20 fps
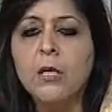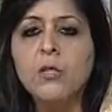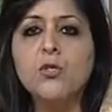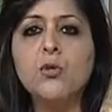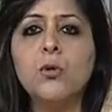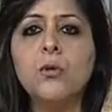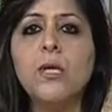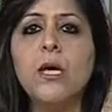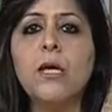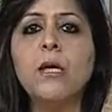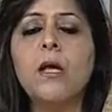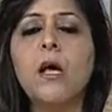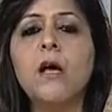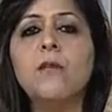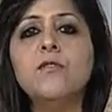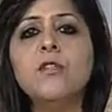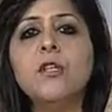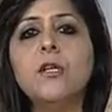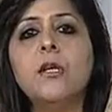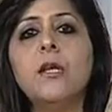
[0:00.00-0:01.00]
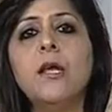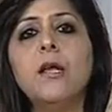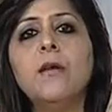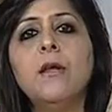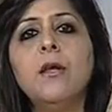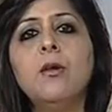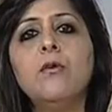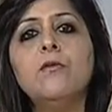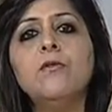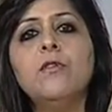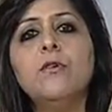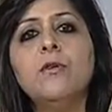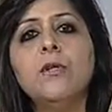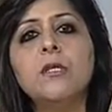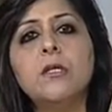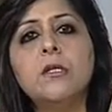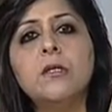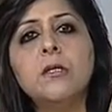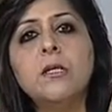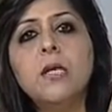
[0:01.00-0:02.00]
So then after clearing of the
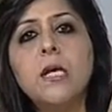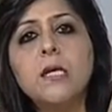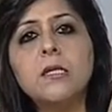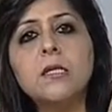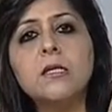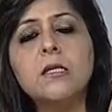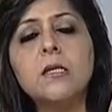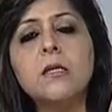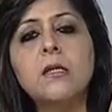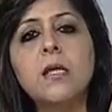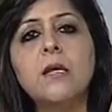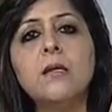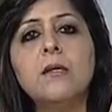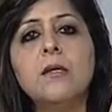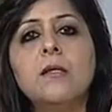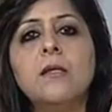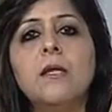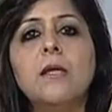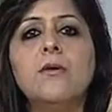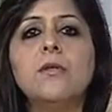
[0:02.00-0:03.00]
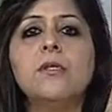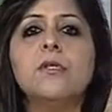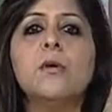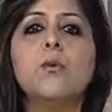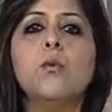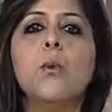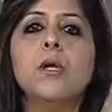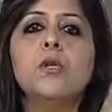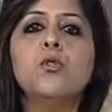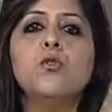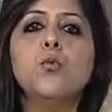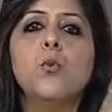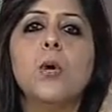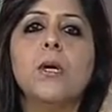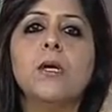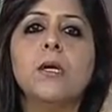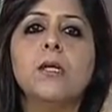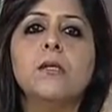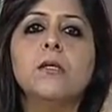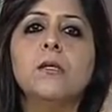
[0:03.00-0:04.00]
written test, then there is a
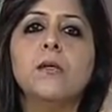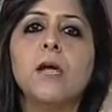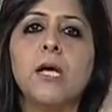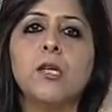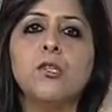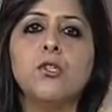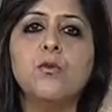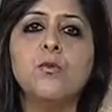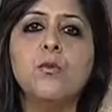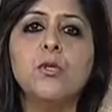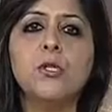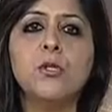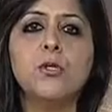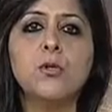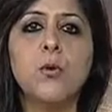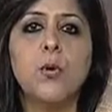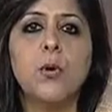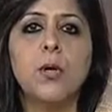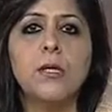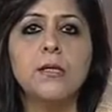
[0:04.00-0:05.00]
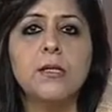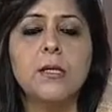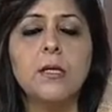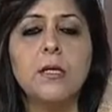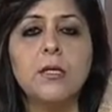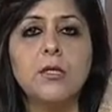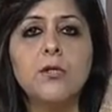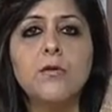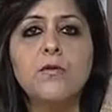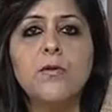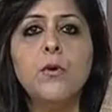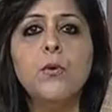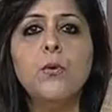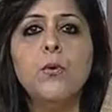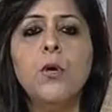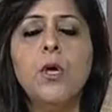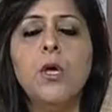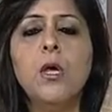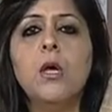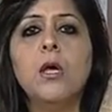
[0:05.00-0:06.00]
one-to-one -one interaction which is called as an interview
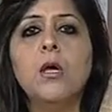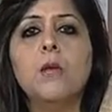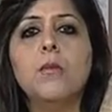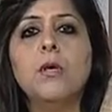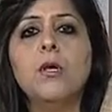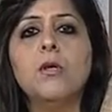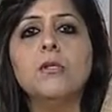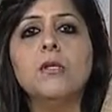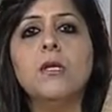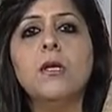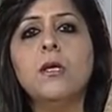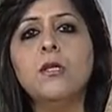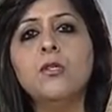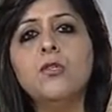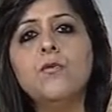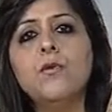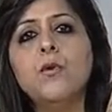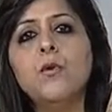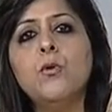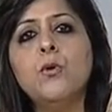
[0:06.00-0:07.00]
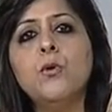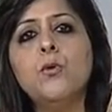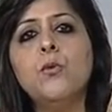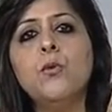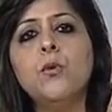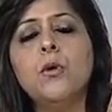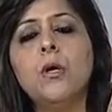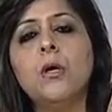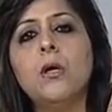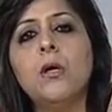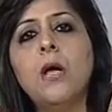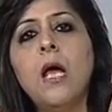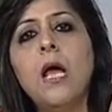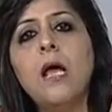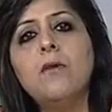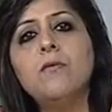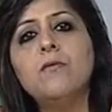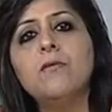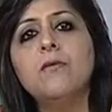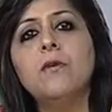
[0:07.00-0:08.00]
because in interview you uh,
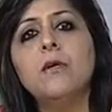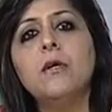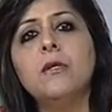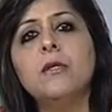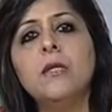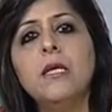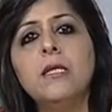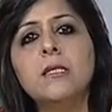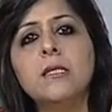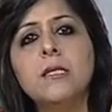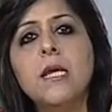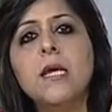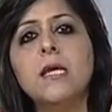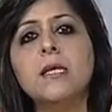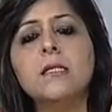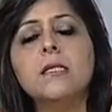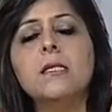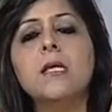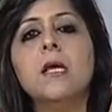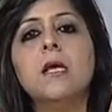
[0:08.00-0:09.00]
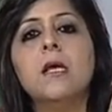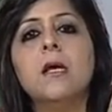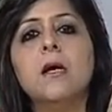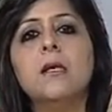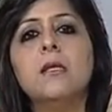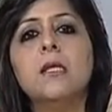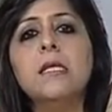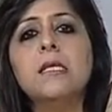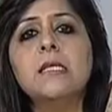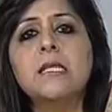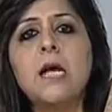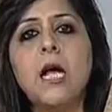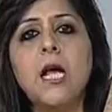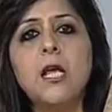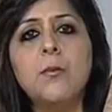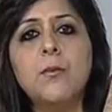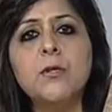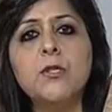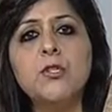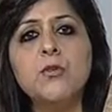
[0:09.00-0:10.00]
have uh, these days the
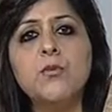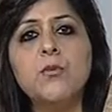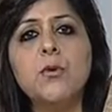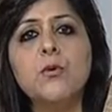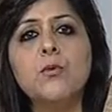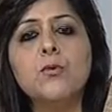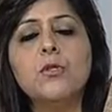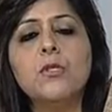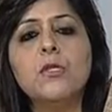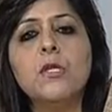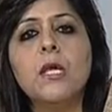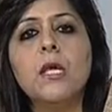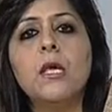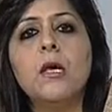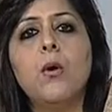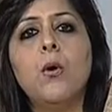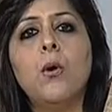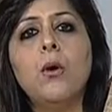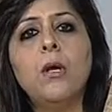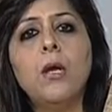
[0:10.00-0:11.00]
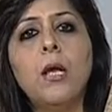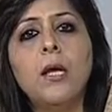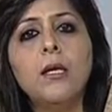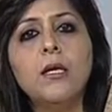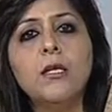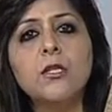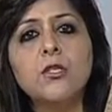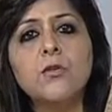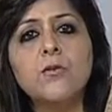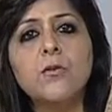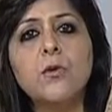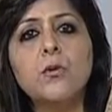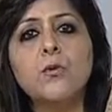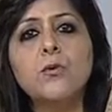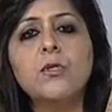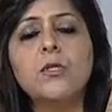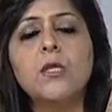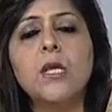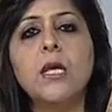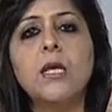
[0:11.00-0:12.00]
Skype interviews, the online
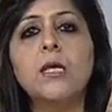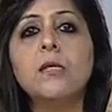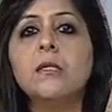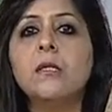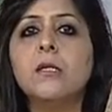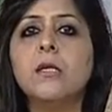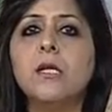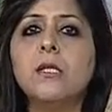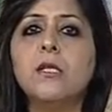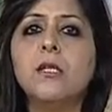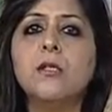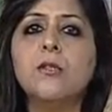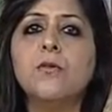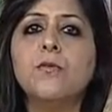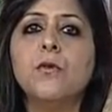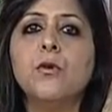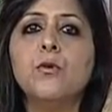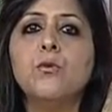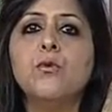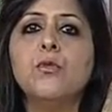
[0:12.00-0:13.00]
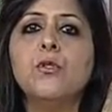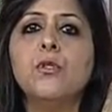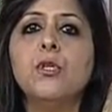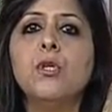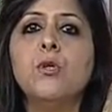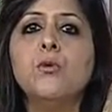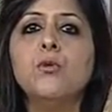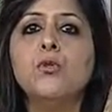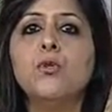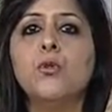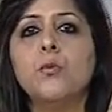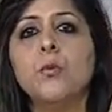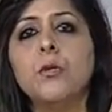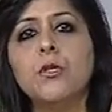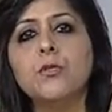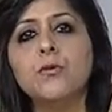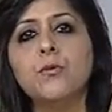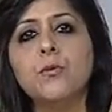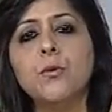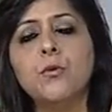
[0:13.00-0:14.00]
interviews, the internet interviews, the YouTube
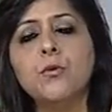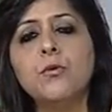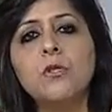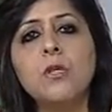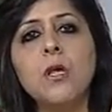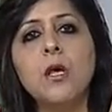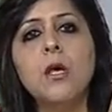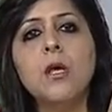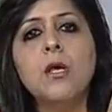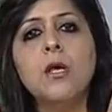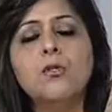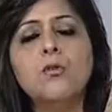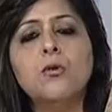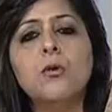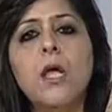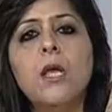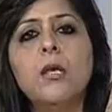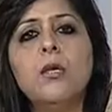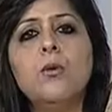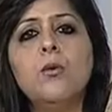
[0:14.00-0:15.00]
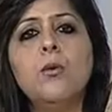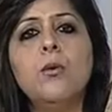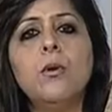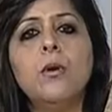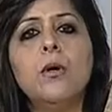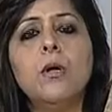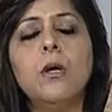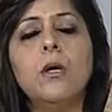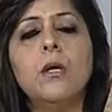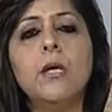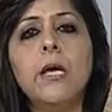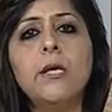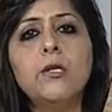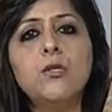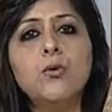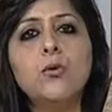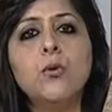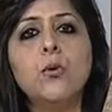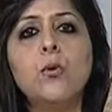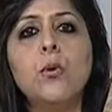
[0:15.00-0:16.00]
interviews, so that you uh, get
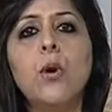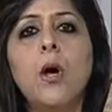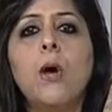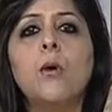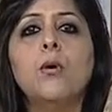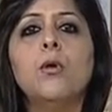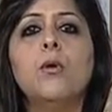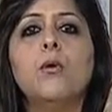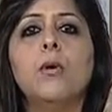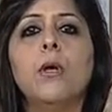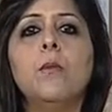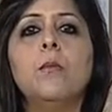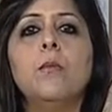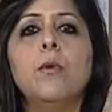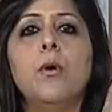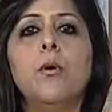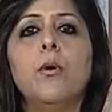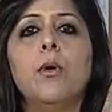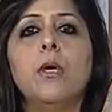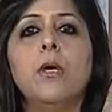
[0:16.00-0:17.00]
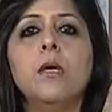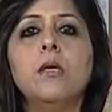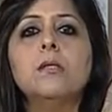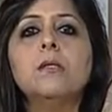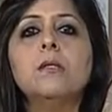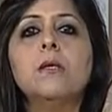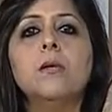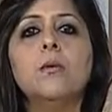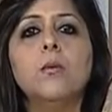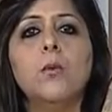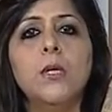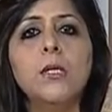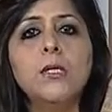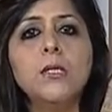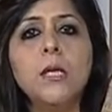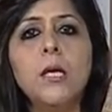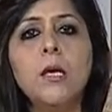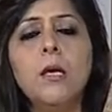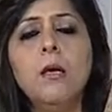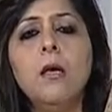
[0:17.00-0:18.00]
to know how your employee is
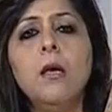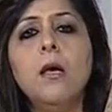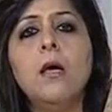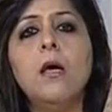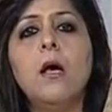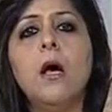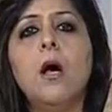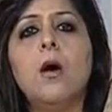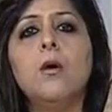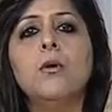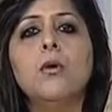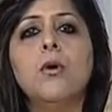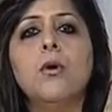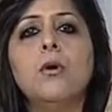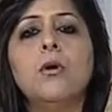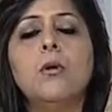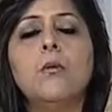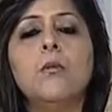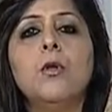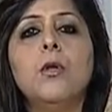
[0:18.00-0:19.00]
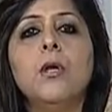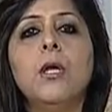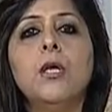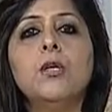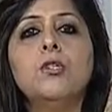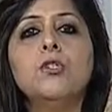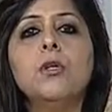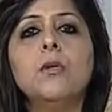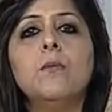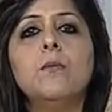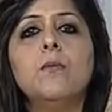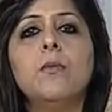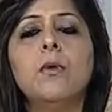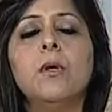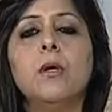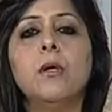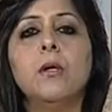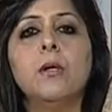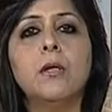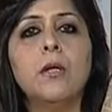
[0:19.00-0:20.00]
conversing, how your communication
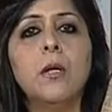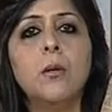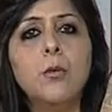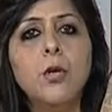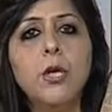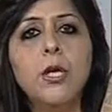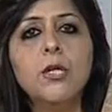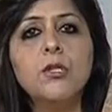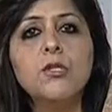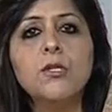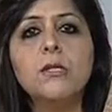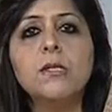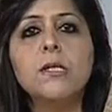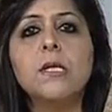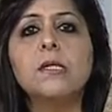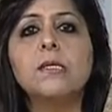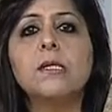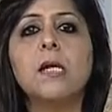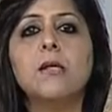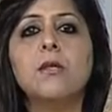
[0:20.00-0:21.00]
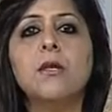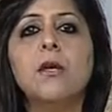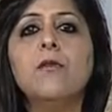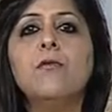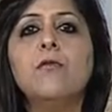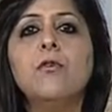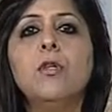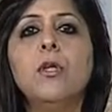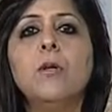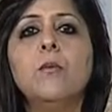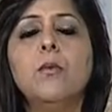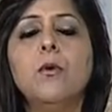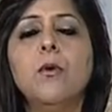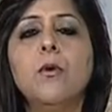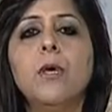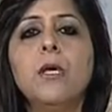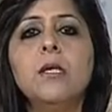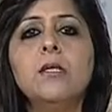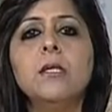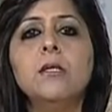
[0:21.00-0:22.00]
uh, communication skills are there for the
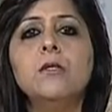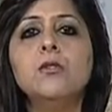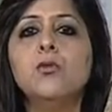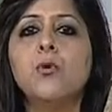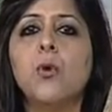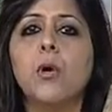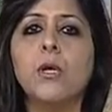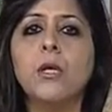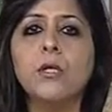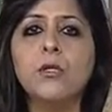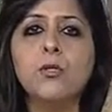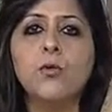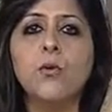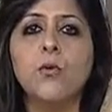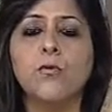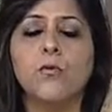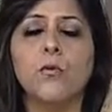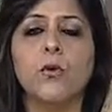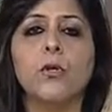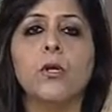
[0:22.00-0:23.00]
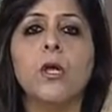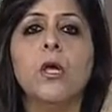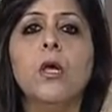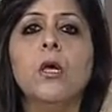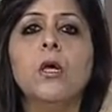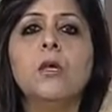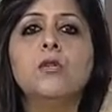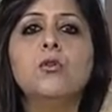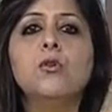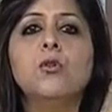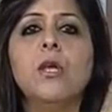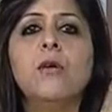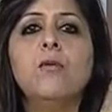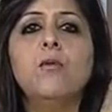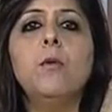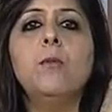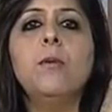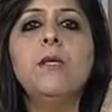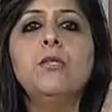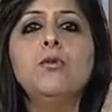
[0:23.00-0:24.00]
employees, and so on and so forth. So there
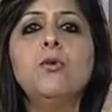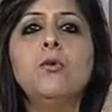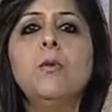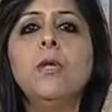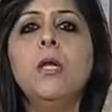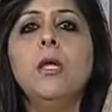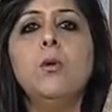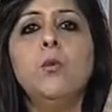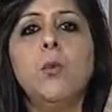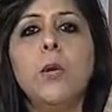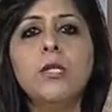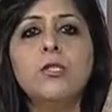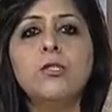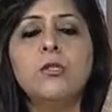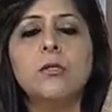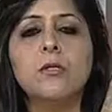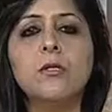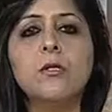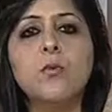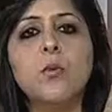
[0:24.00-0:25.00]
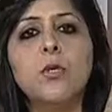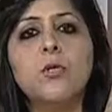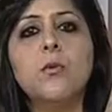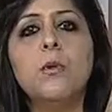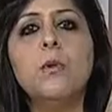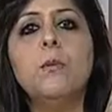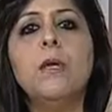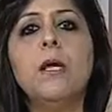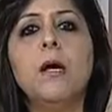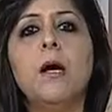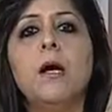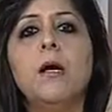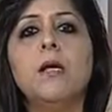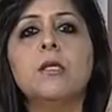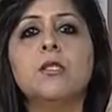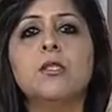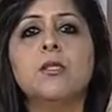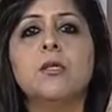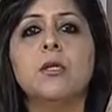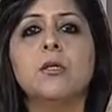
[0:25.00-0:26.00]
will be so many questions which will be
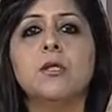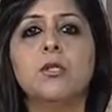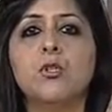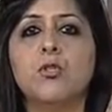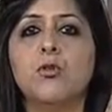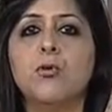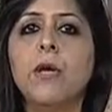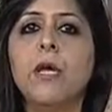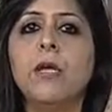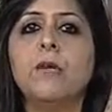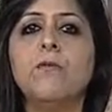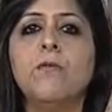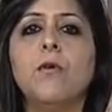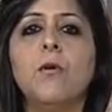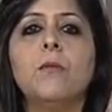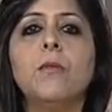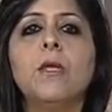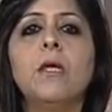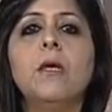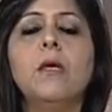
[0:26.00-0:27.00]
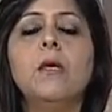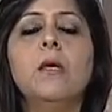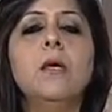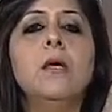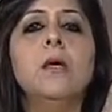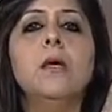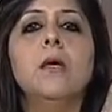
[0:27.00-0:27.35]
asked straight from the